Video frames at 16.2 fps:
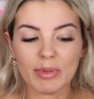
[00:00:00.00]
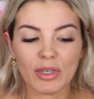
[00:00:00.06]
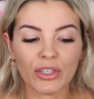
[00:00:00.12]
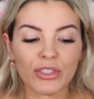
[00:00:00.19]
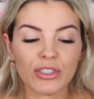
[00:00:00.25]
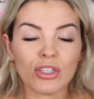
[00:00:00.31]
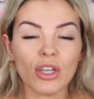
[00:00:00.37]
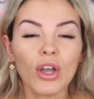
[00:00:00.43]

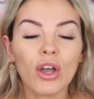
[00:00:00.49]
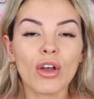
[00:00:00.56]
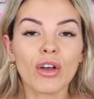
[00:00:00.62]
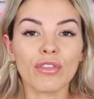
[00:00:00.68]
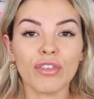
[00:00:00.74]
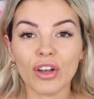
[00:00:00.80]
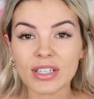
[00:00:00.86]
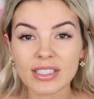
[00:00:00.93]
because
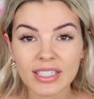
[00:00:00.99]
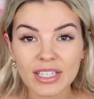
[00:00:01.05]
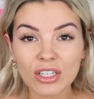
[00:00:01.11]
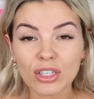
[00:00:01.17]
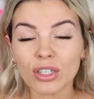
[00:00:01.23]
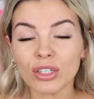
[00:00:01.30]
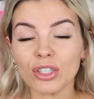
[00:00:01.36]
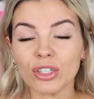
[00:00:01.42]
firstly,
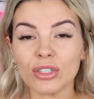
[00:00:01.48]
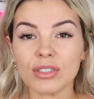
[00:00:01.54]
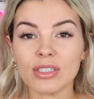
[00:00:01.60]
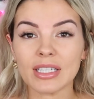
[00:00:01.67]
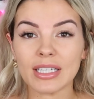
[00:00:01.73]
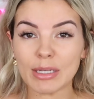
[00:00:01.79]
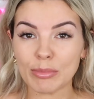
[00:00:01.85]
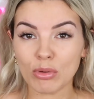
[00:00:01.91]
you can
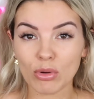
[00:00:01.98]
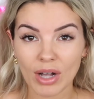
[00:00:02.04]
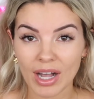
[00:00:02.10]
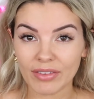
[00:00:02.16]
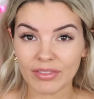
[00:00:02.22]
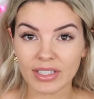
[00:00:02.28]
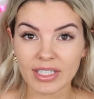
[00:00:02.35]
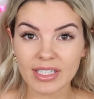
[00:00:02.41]
use nipple
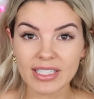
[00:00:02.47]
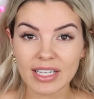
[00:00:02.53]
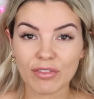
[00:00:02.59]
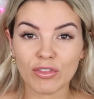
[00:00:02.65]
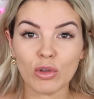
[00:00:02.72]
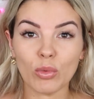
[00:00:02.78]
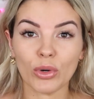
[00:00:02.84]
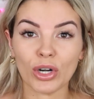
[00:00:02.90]
covers
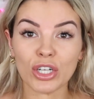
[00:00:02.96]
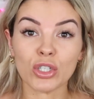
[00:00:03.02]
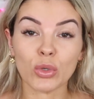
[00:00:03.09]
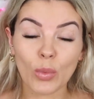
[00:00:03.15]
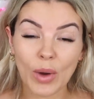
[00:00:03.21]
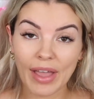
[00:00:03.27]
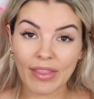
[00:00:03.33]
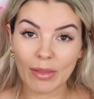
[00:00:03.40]
if you wanted
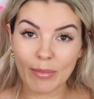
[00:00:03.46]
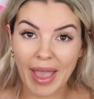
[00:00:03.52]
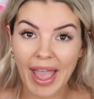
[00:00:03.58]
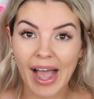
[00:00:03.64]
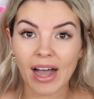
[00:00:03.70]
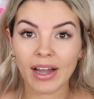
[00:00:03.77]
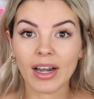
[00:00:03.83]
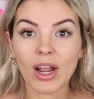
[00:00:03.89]
to wear them
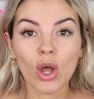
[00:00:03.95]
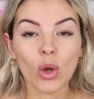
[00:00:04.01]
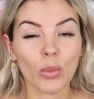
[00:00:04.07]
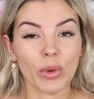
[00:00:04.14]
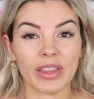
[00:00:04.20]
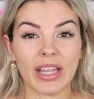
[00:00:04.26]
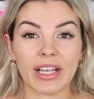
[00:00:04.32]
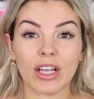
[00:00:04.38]
out
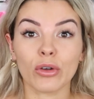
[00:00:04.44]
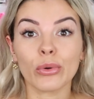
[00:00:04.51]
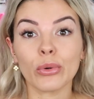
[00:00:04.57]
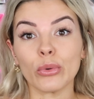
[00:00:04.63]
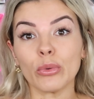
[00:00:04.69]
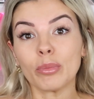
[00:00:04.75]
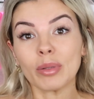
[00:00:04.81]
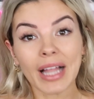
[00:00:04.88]
with like a
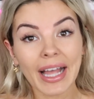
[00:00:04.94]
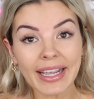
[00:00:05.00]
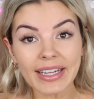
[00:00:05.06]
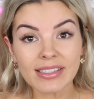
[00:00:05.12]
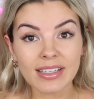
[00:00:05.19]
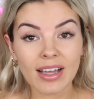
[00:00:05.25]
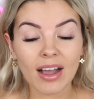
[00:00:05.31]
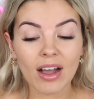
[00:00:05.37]
cool
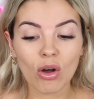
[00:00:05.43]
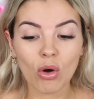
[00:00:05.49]
blazer